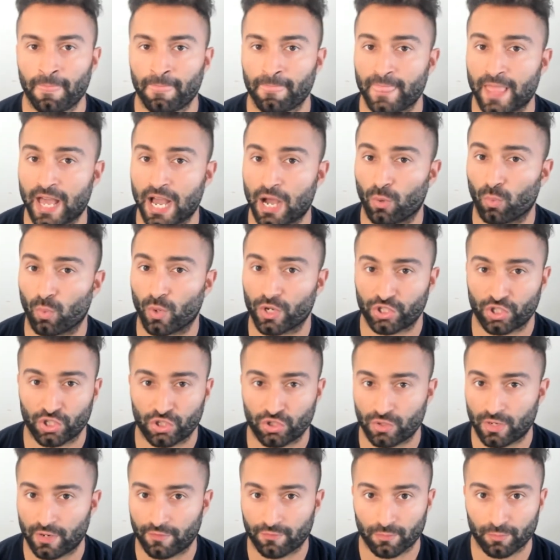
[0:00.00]
Now, what should
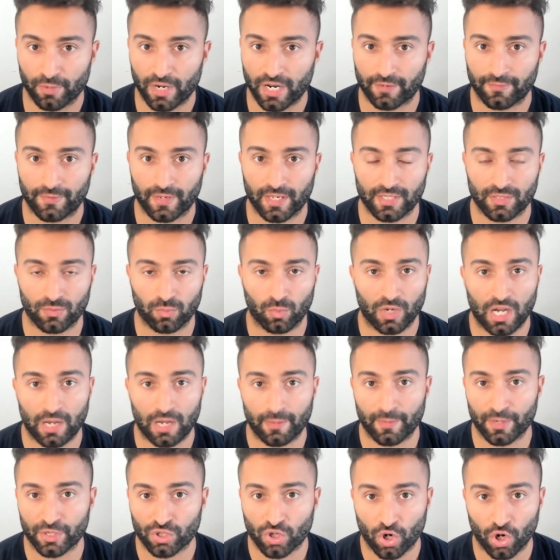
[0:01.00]
you eat for breakfast? Well, how
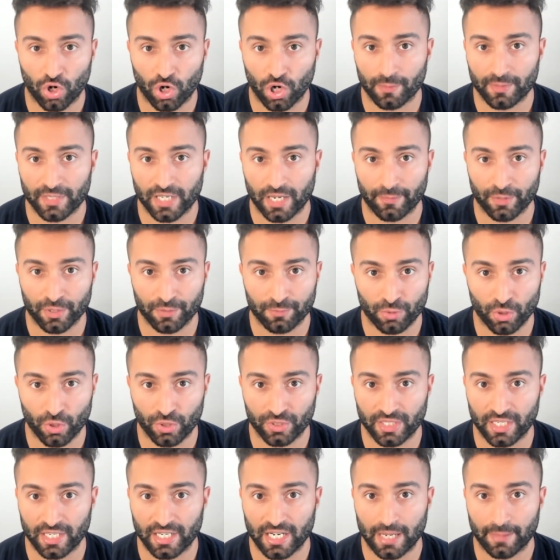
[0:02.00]
much carbs, how much
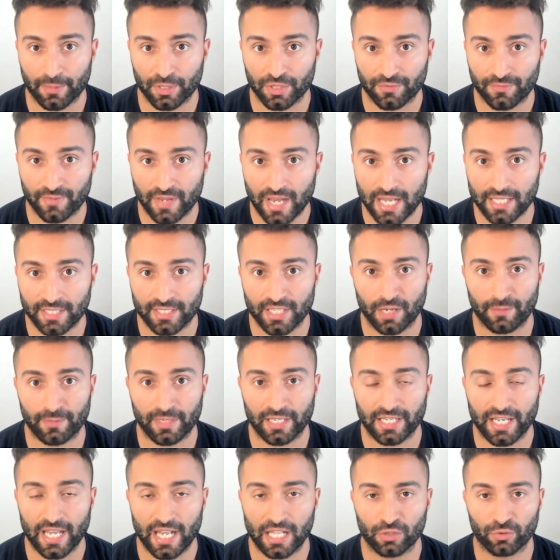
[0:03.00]
protein, how much fats, how
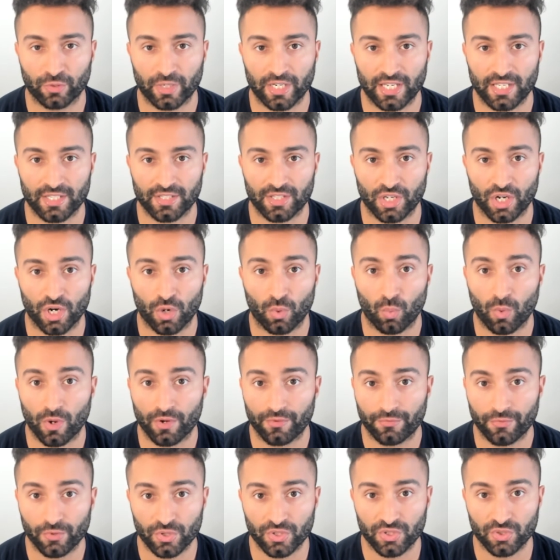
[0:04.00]
many calories, what
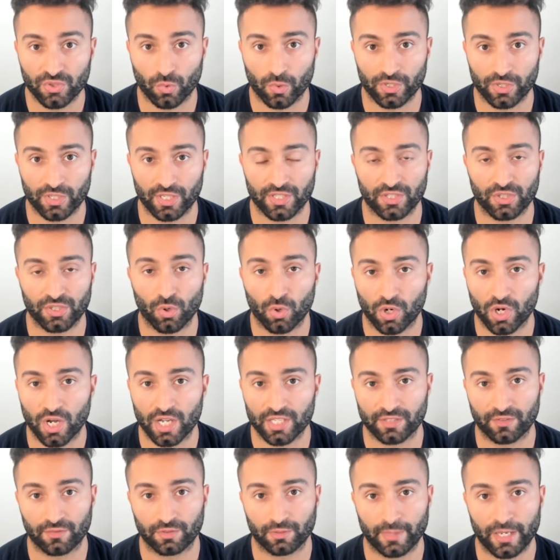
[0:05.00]
food sources don't
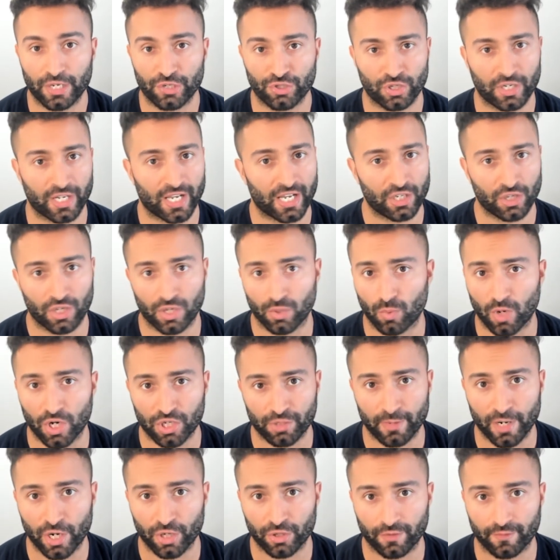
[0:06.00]
cause inflammation? Again, you can watch
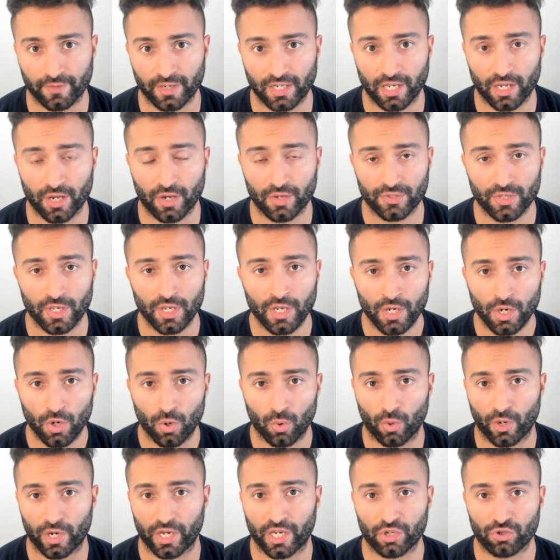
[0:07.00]
my other videos,
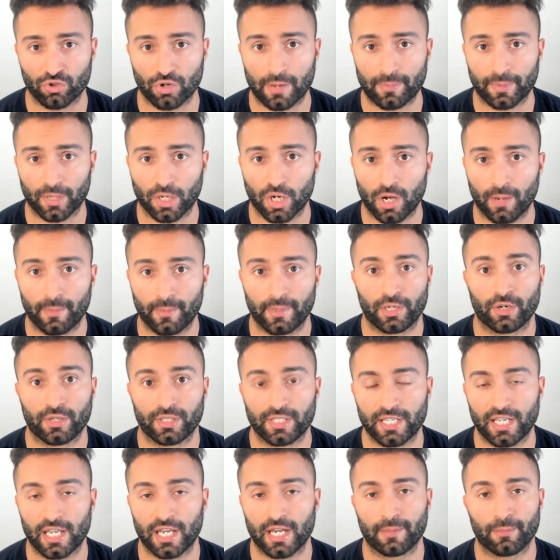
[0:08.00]
or you can drop a comment or
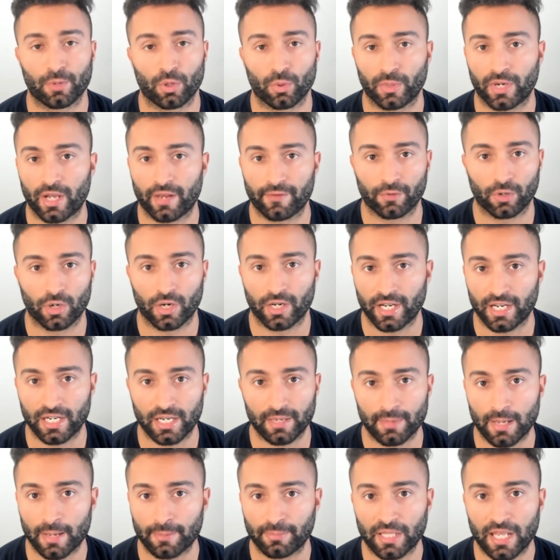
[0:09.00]
DM or whatever on any
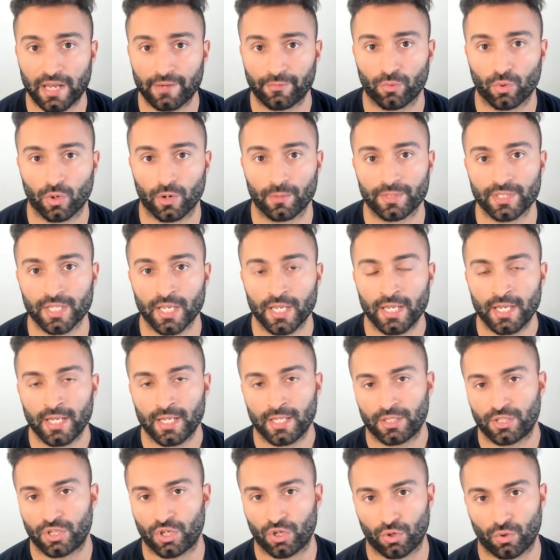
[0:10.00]
of my platforms
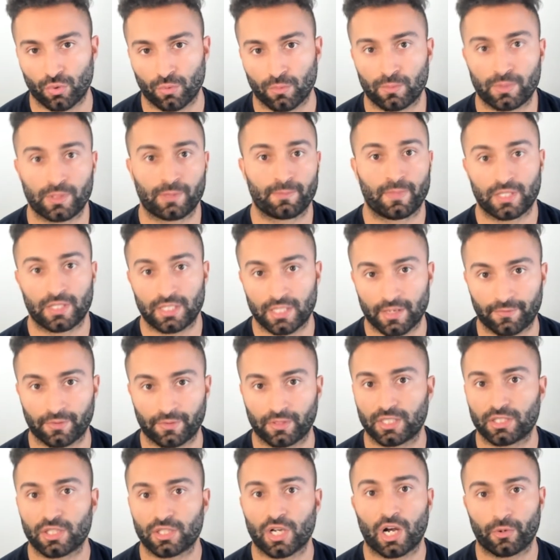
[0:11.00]
to
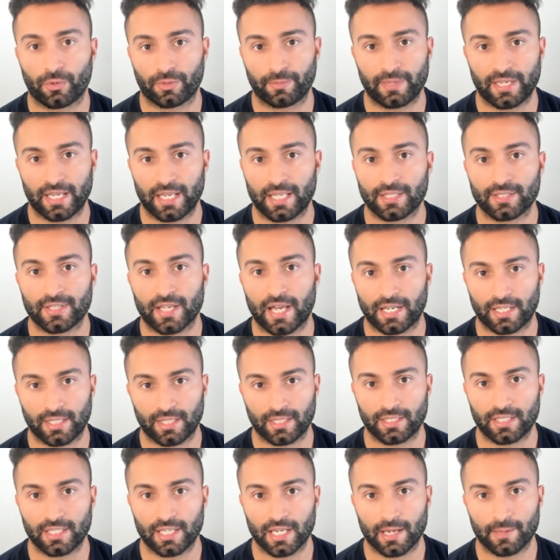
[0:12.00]
specifically talk with me inside
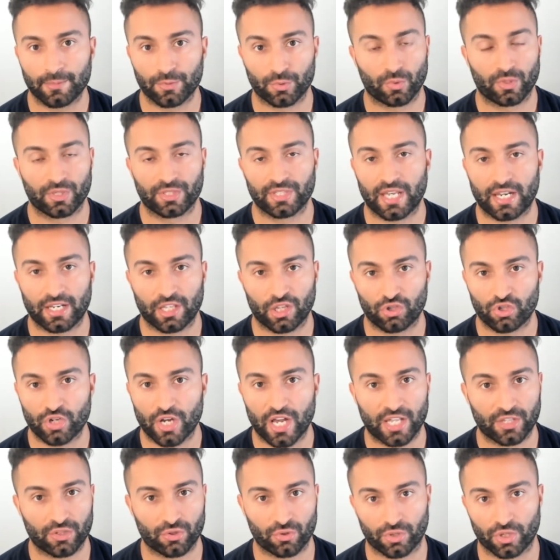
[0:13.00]
of the DMs or inside of the
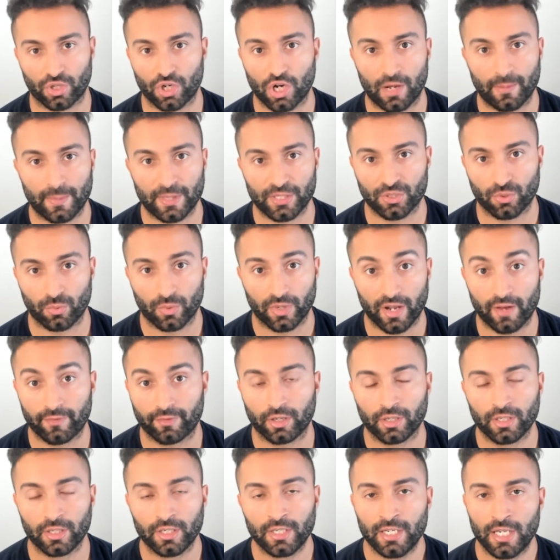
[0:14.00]
chats or the comments or
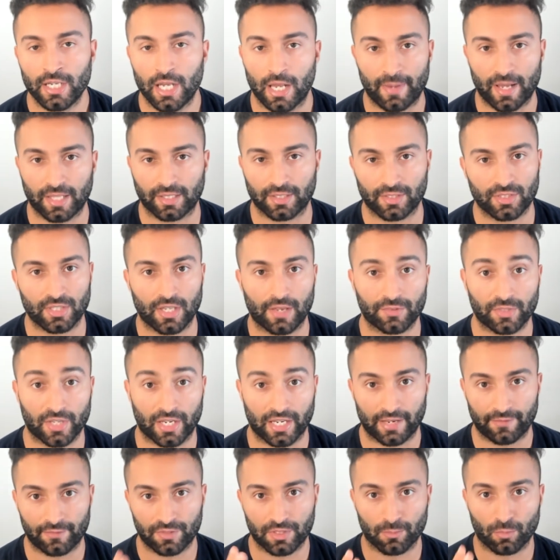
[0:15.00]
whatever about the stuff, so I
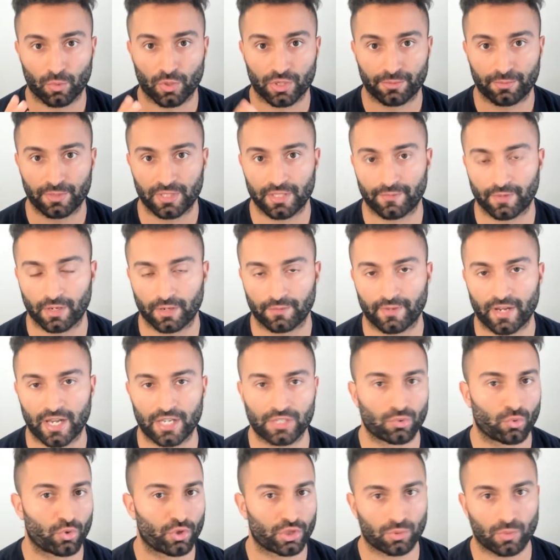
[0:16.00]
can give you some more specific
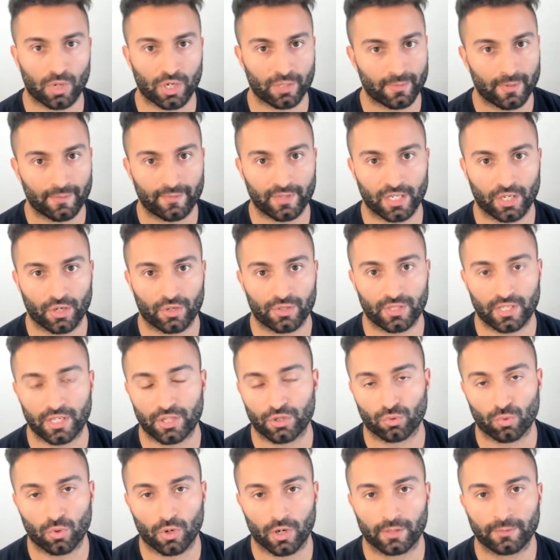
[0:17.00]
advice, or just watch my videos,
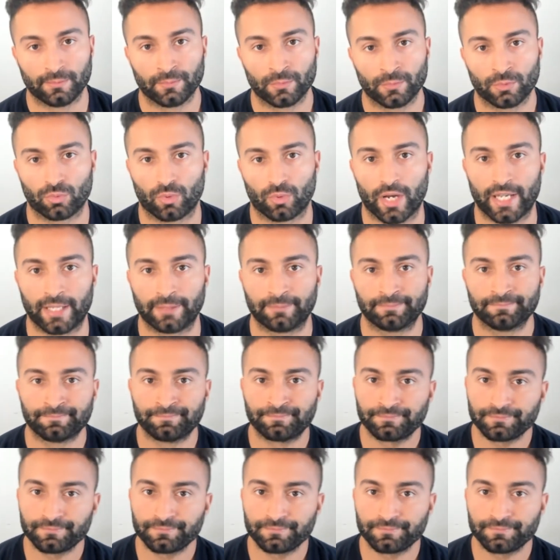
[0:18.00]
either or, right?